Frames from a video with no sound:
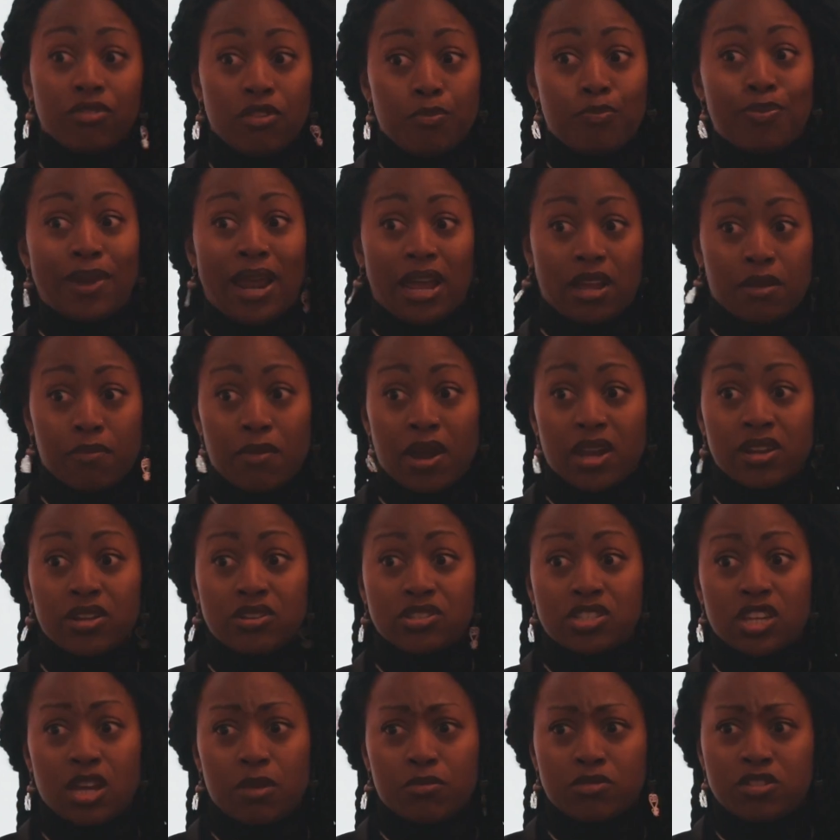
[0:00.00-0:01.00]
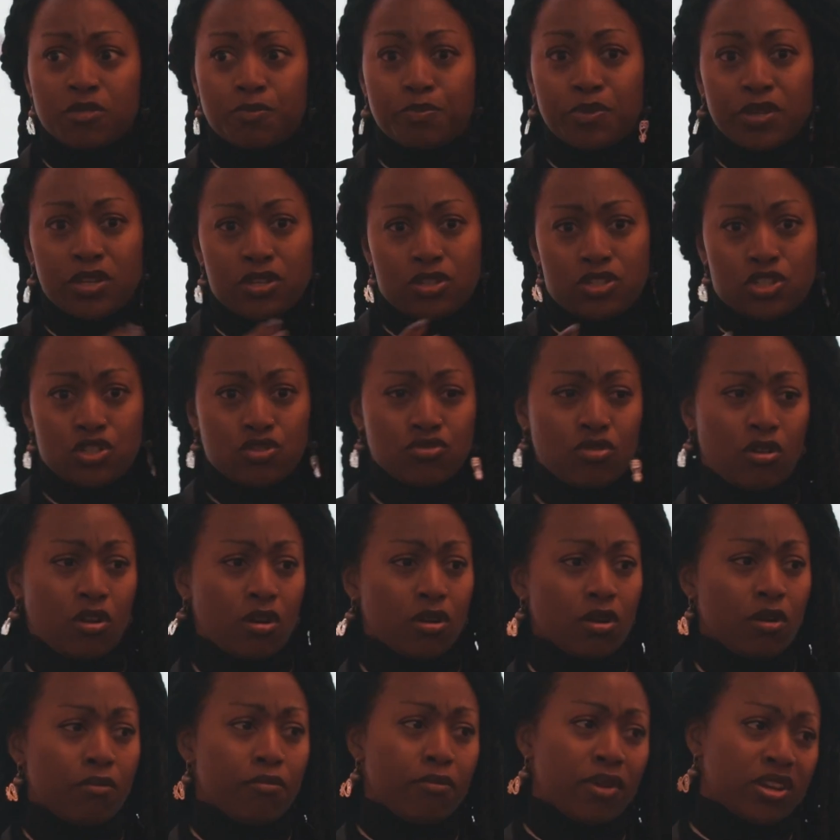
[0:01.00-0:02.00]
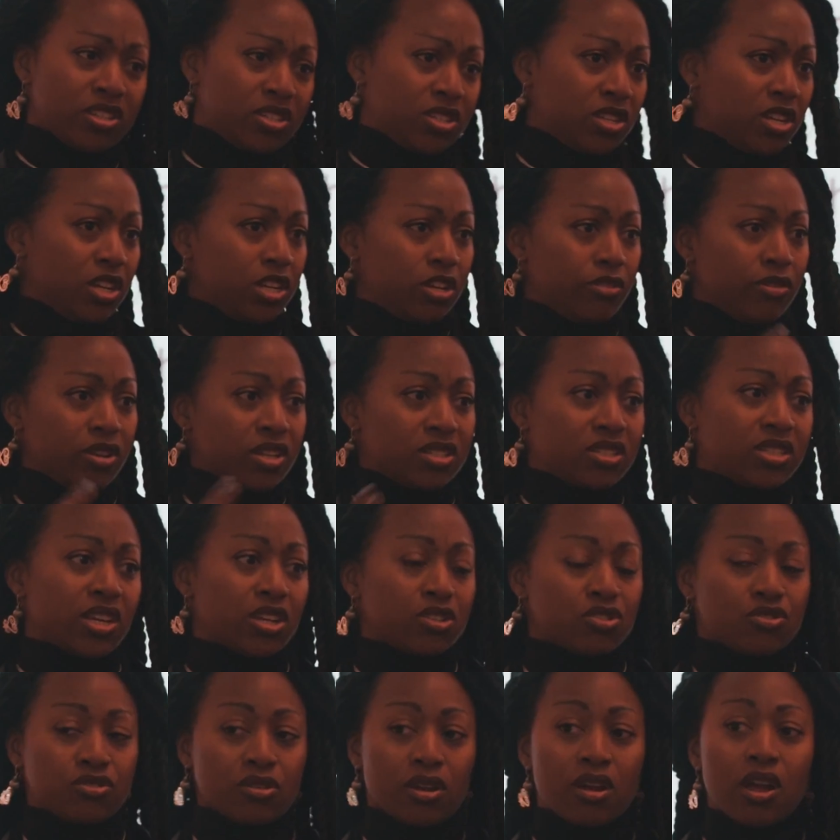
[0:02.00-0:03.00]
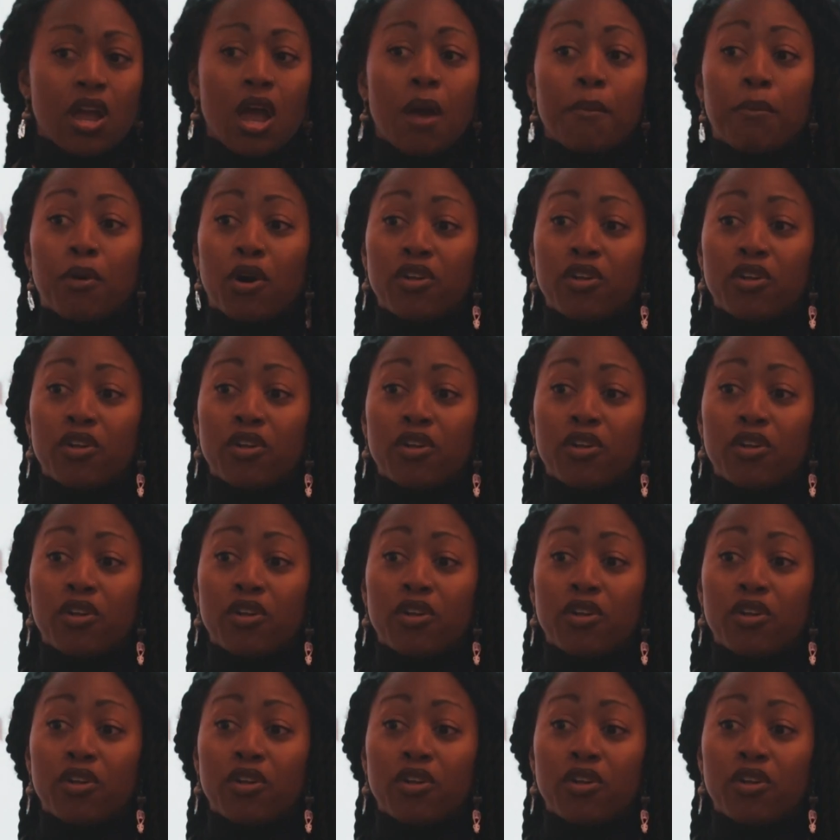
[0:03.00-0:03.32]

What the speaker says: the black man in terms of being strong or muscular, etc.,